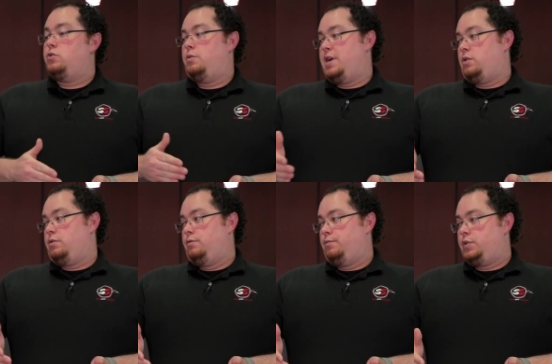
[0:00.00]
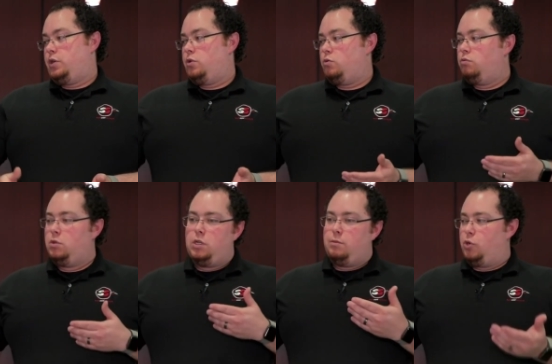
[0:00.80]
them out. So
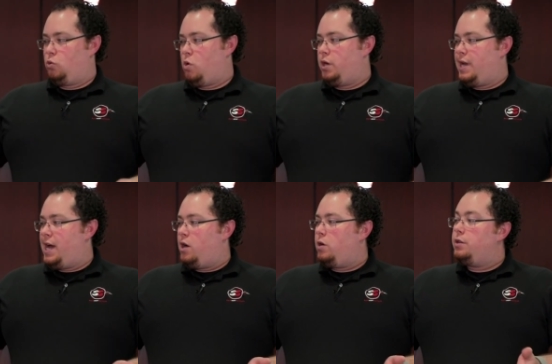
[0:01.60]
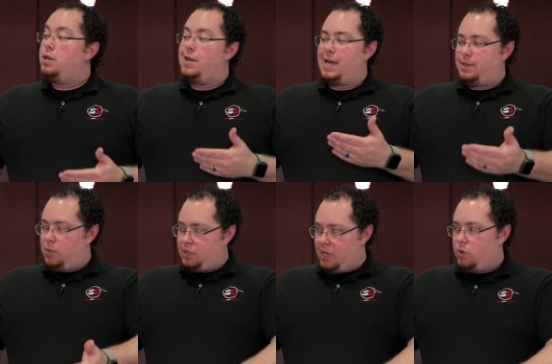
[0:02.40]
book one now, okay. and then next
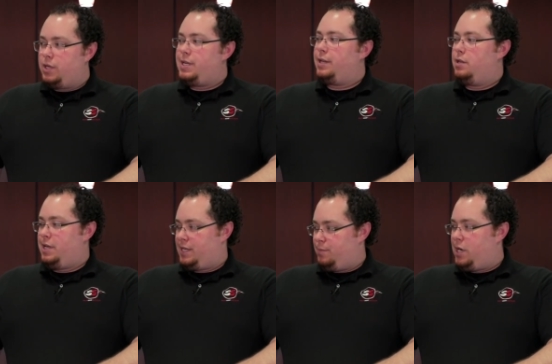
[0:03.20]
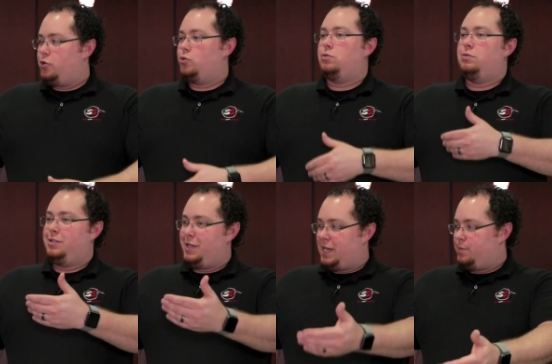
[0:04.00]
month I want to take the next module,
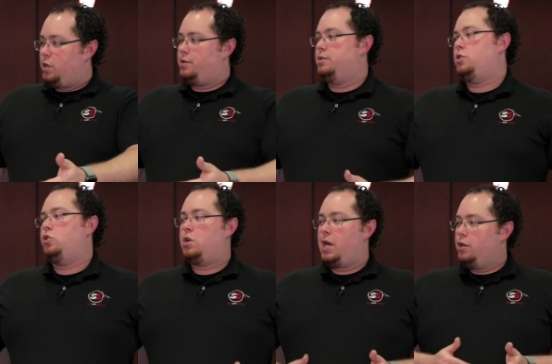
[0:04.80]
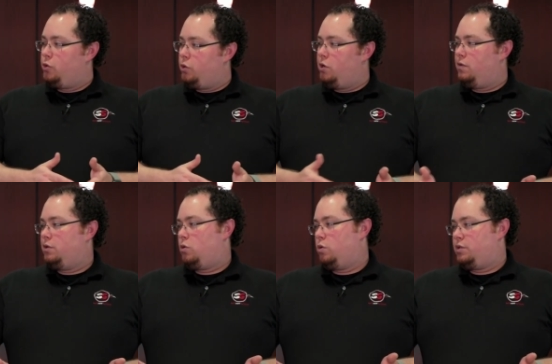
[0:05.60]
the next month. And so you can kind of do it over
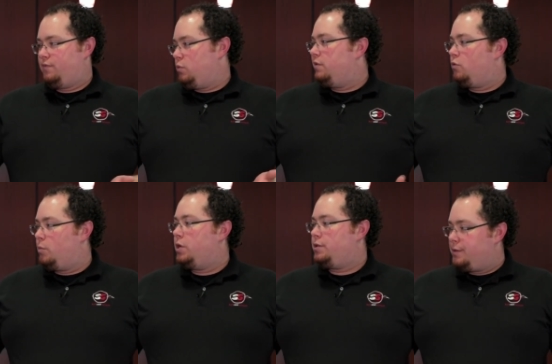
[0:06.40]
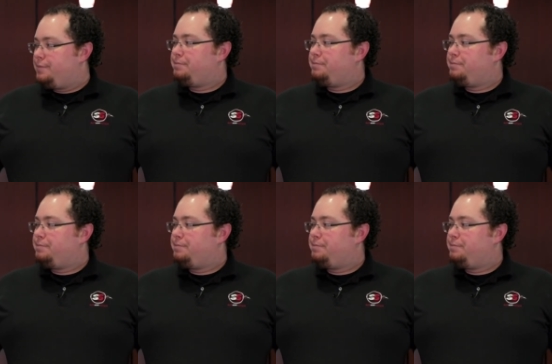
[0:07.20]
the course of three or four months.